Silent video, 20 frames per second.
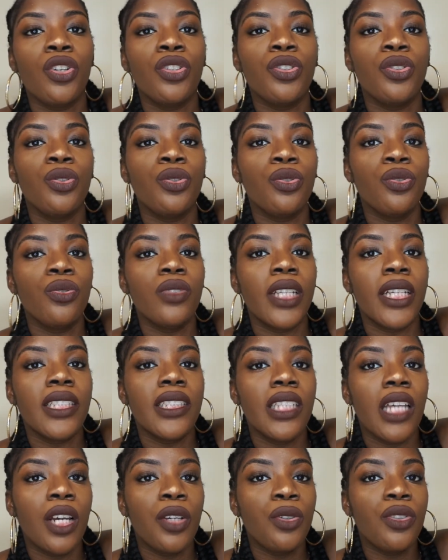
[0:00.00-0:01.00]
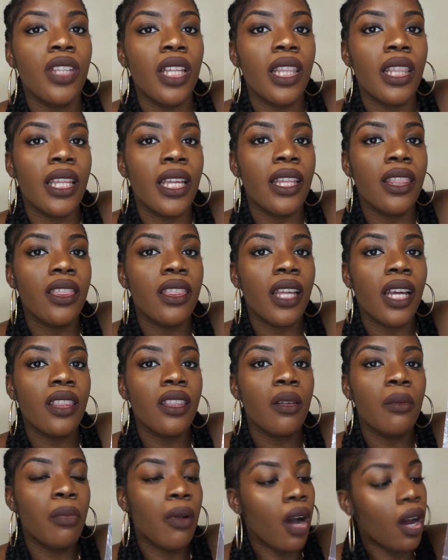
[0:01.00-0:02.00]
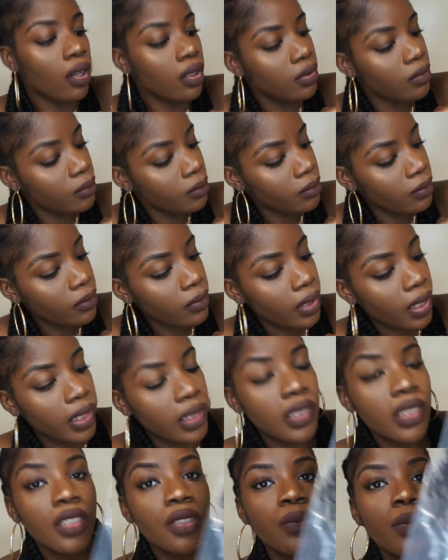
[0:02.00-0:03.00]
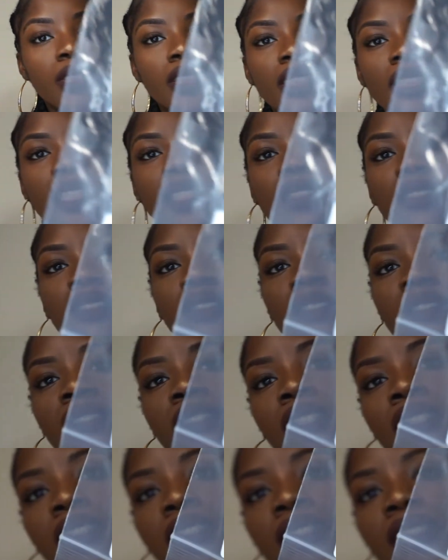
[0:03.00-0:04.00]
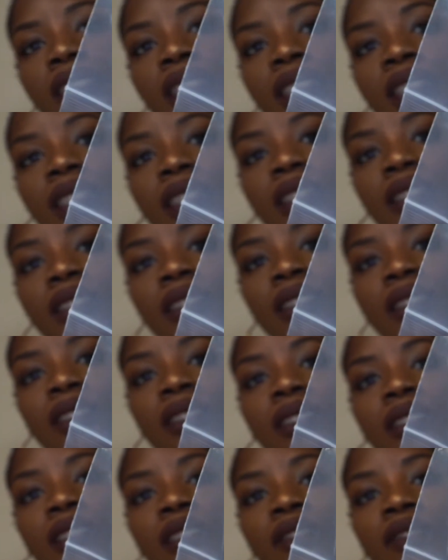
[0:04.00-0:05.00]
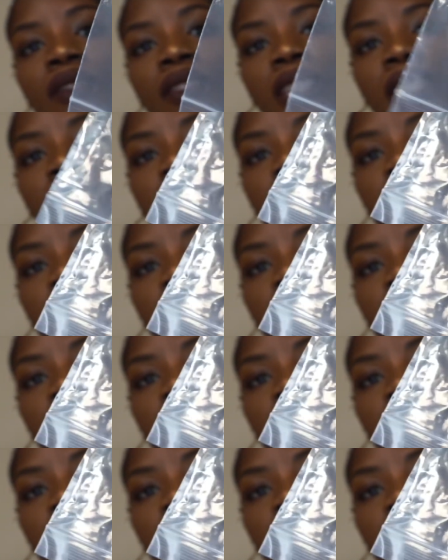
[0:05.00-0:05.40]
you, they tell you the length at the bottom, and this one says 16 right